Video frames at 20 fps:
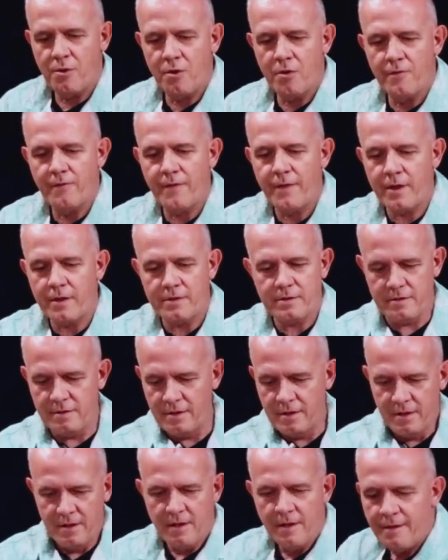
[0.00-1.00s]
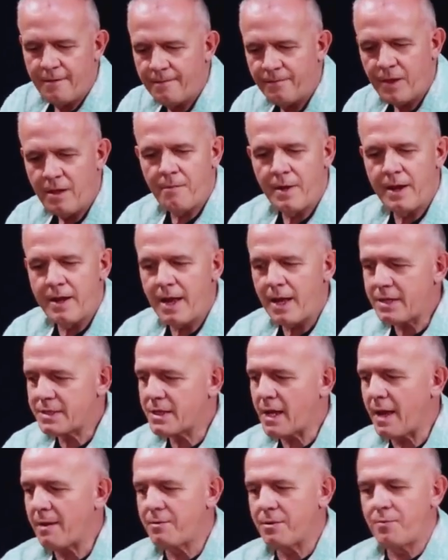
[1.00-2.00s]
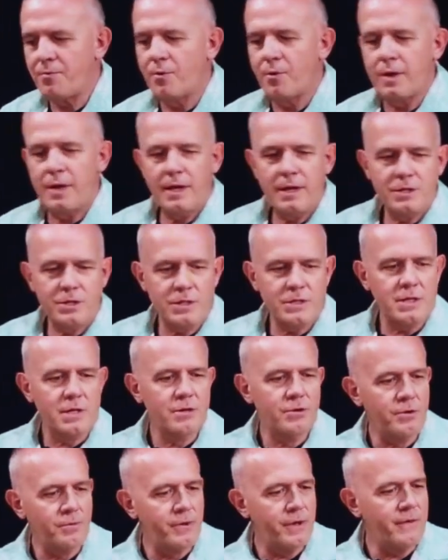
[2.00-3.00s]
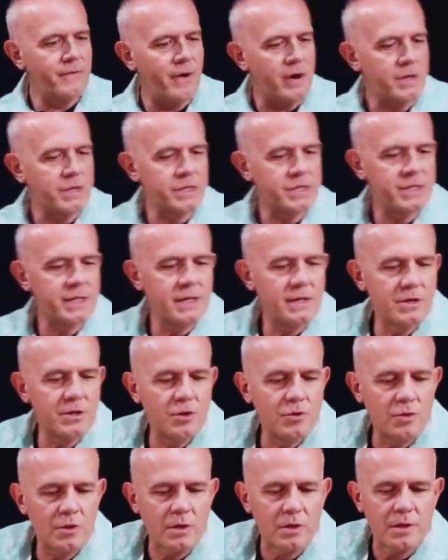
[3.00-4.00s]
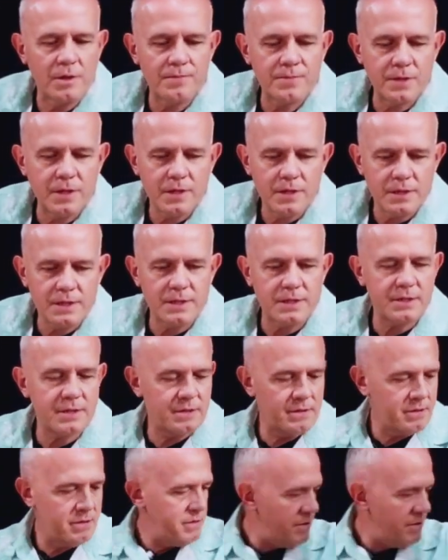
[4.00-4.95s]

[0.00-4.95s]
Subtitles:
Perfect. My next item to put in is just a little bit of our seeded eucalyptus.